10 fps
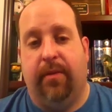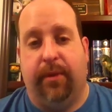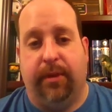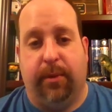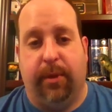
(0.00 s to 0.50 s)

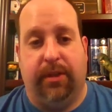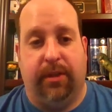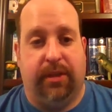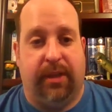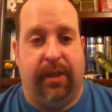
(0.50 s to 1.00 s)
for a
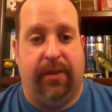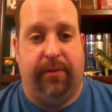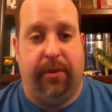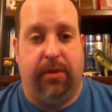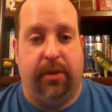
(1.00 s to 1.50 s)
research study in the
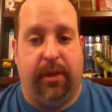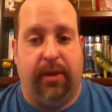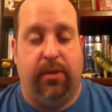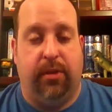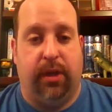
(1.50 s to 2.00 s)
future, then
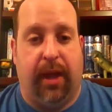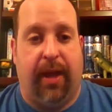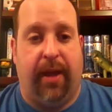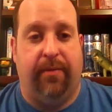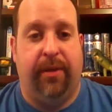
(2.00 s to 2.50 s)
you should
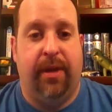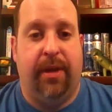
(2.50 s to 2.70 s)
have